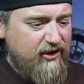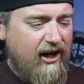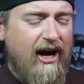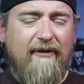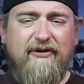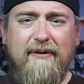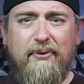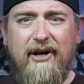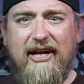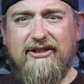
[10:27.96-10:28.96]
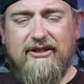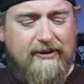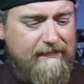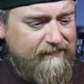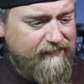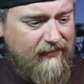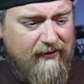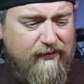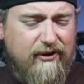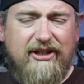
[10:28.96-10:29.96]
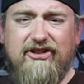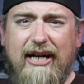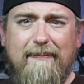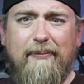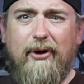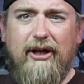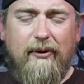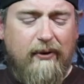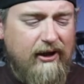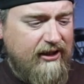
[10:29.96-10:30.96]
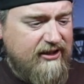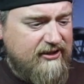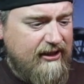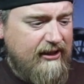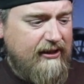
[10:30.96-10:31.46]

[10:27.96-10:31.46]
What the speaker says: coffee press for the Jetboil works.